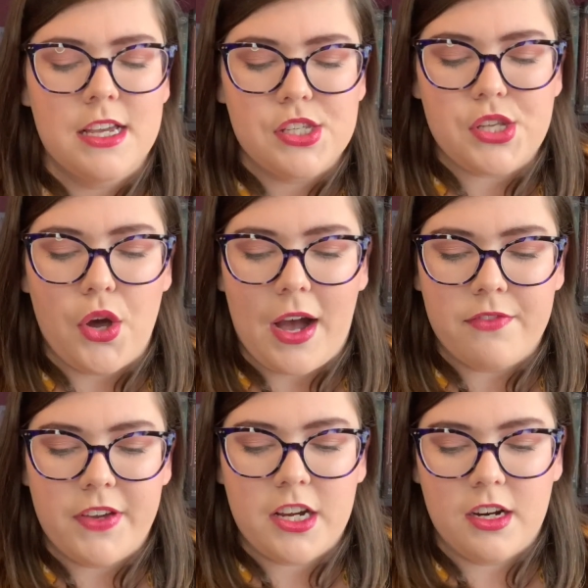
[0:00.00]
So I
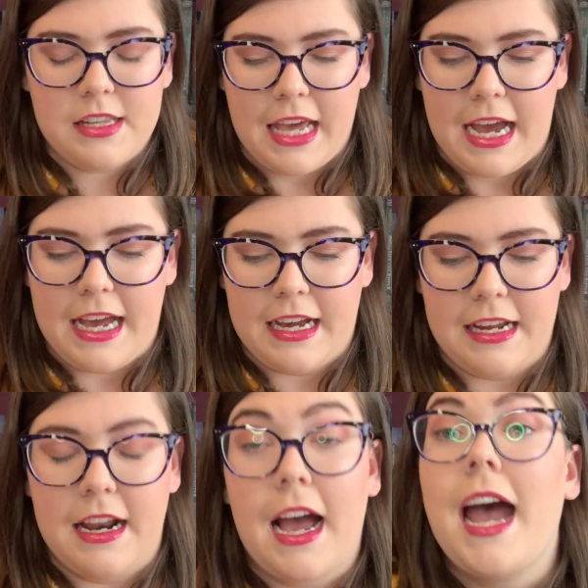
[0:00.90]
figured
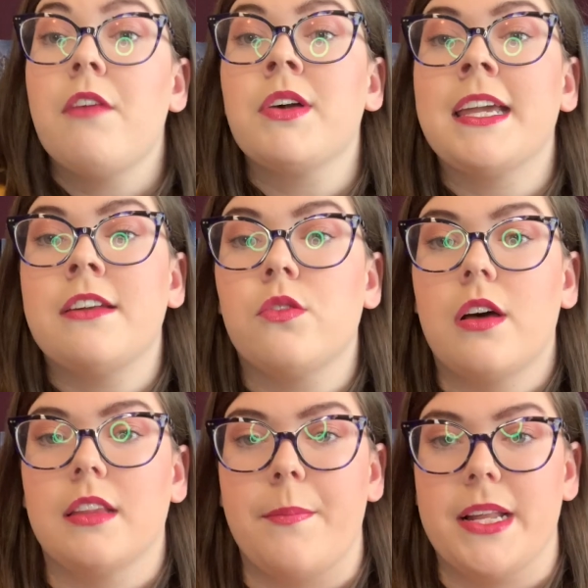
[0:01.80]
that I have a Kindle
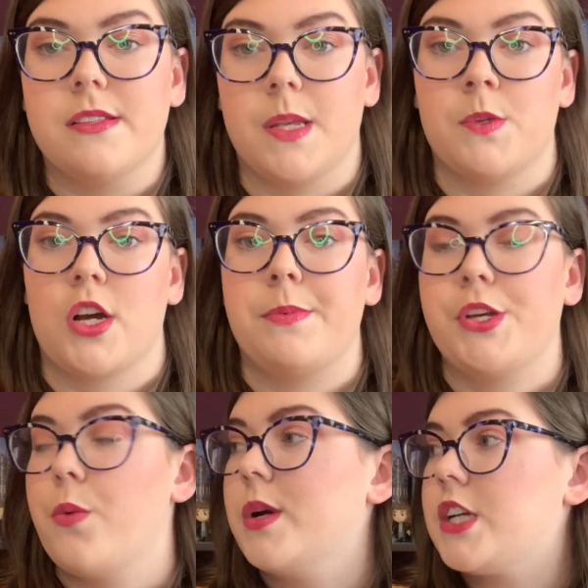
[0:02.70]
Unlimited
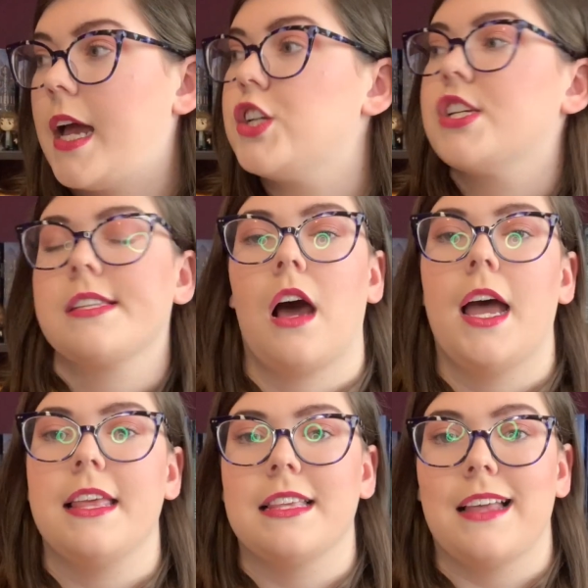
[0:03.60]
subscription, which I just
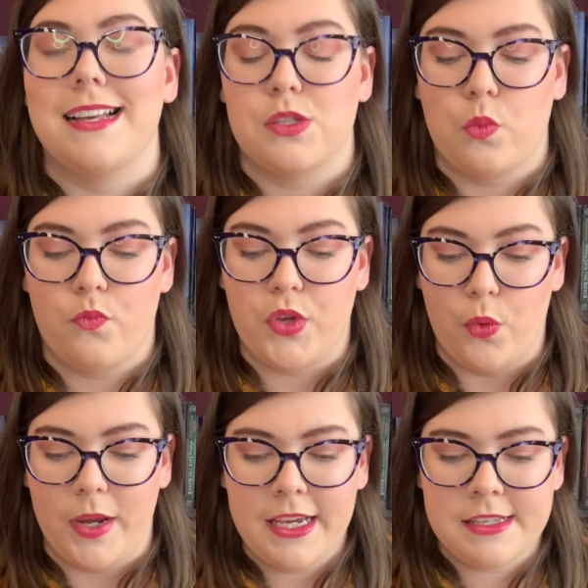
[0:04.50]
got in the last few
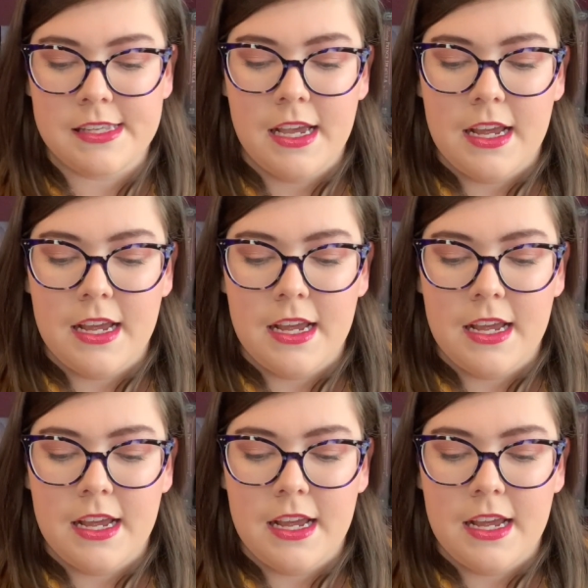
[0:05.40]
weeks.